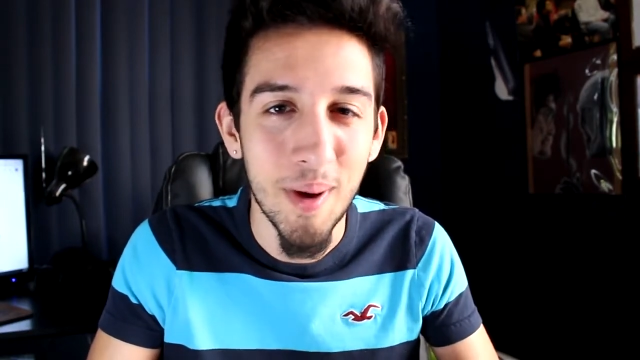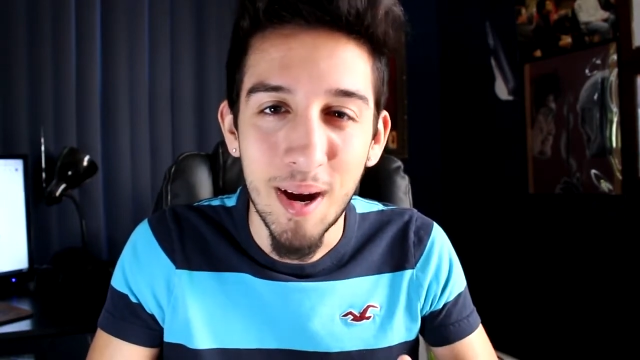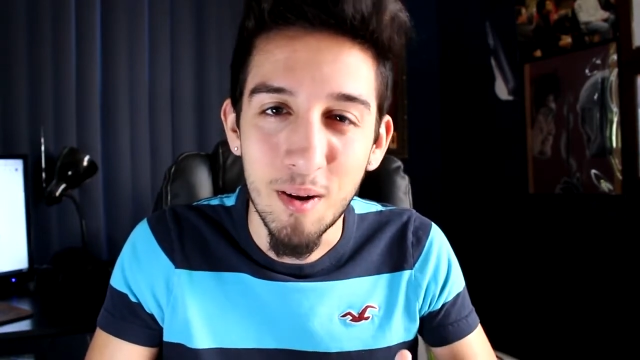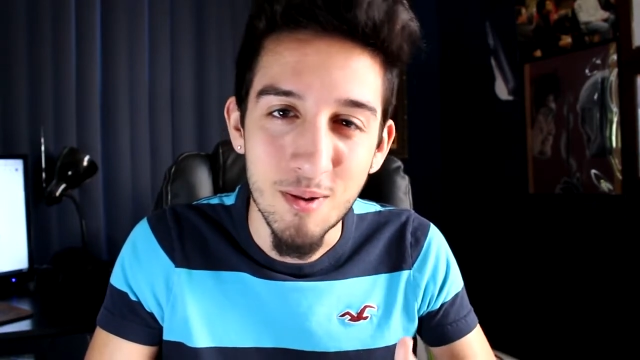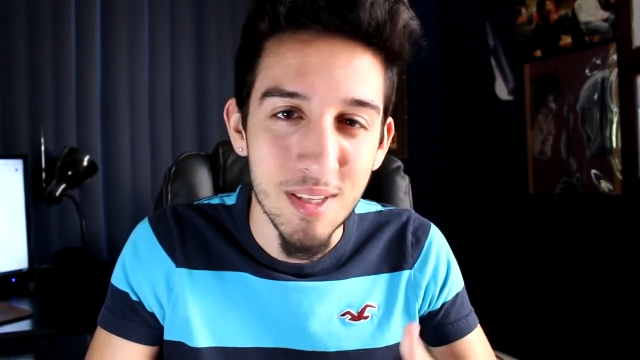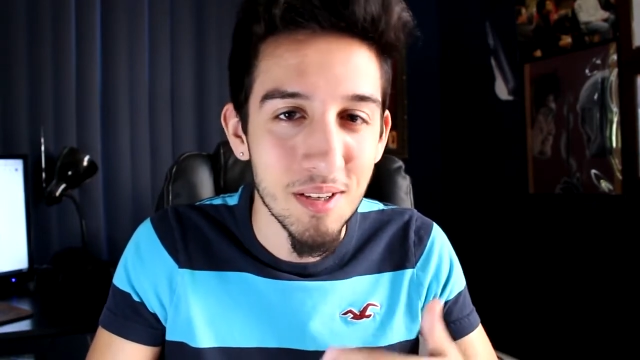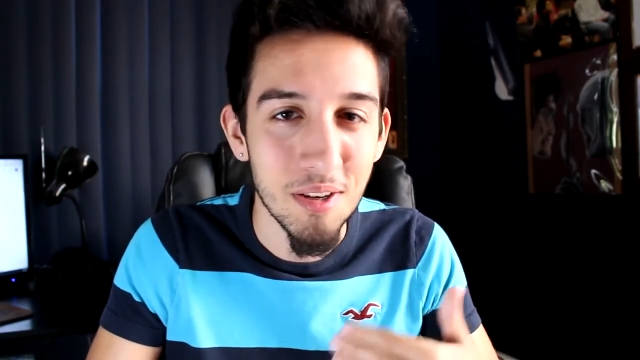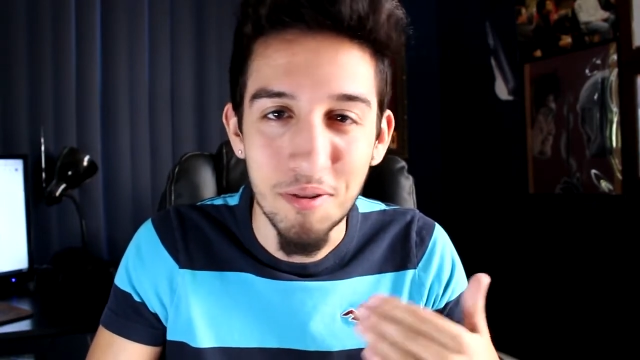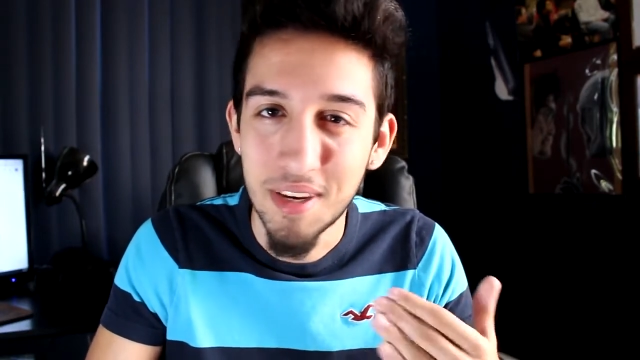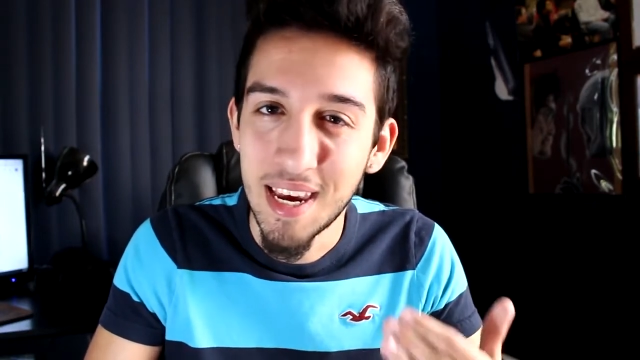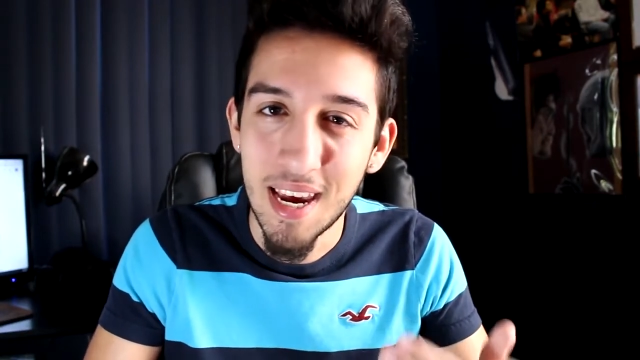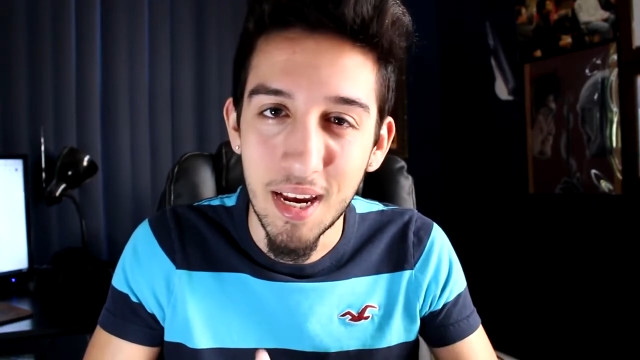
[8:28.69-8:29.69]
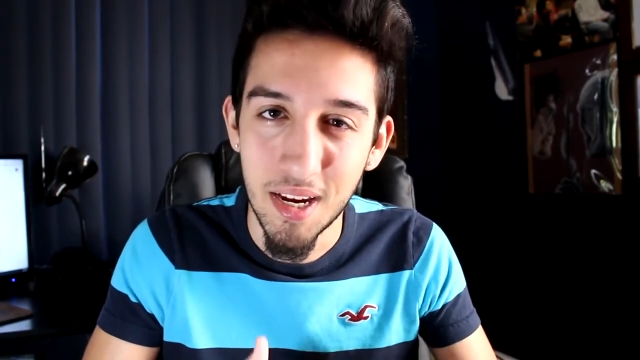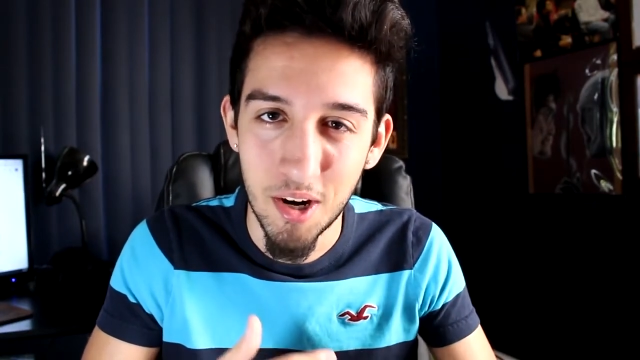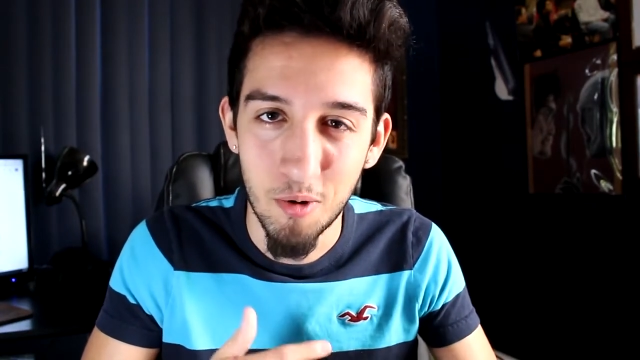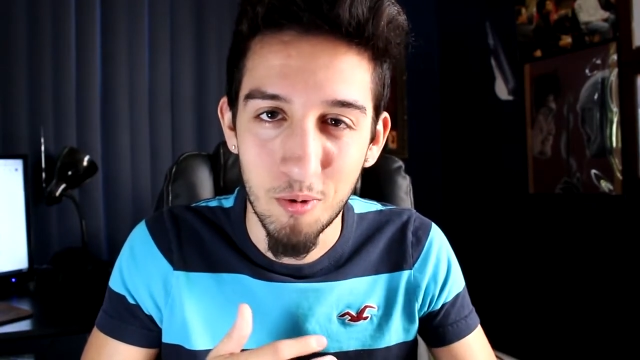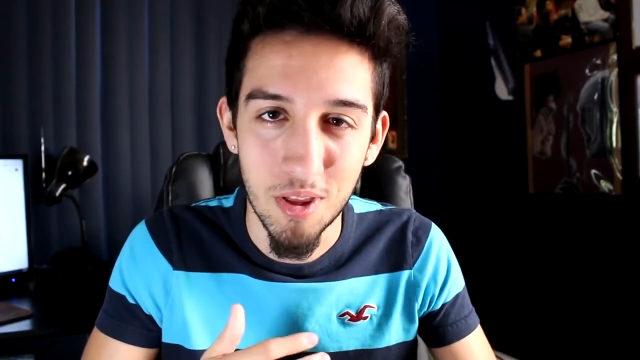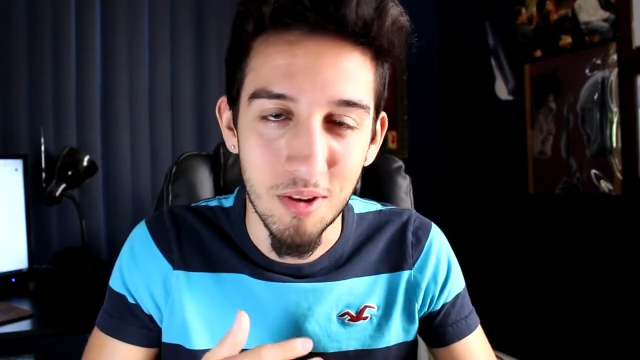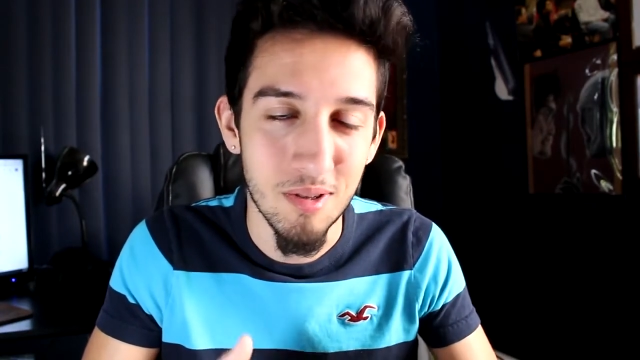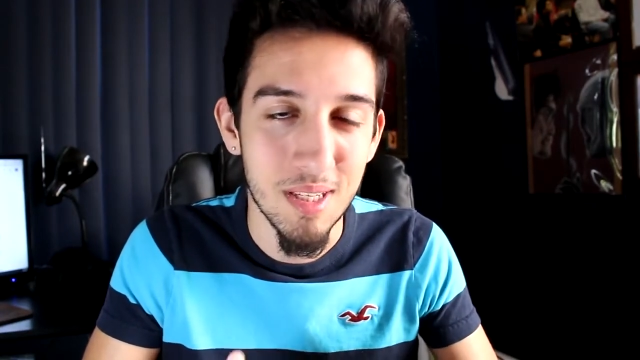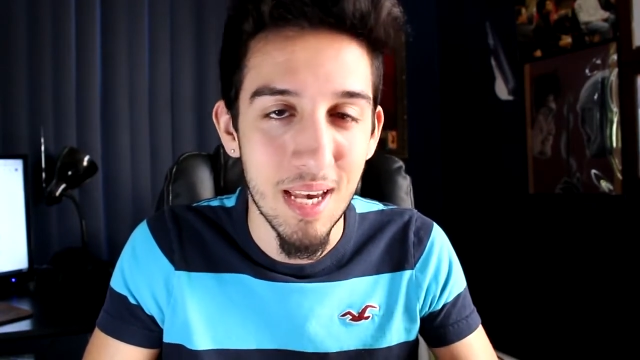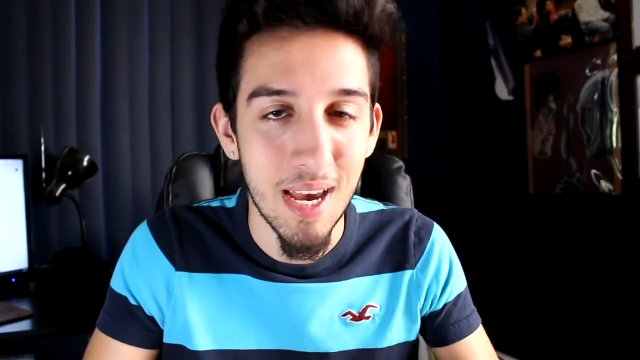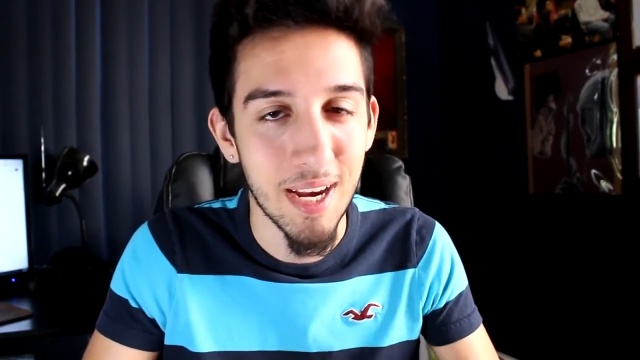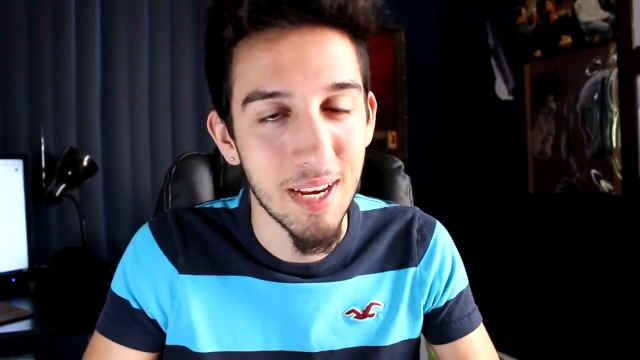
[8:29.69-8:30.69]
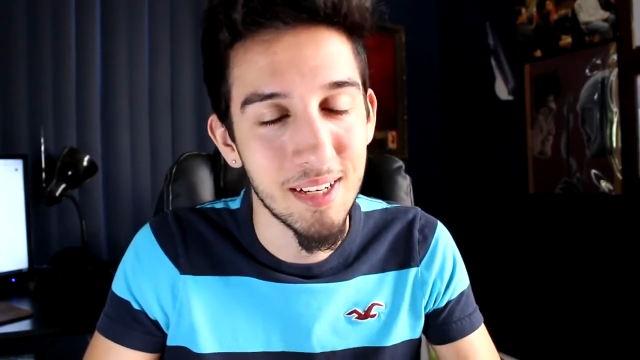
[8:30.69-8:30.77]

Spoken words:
mouse and you can't hear what they're saying,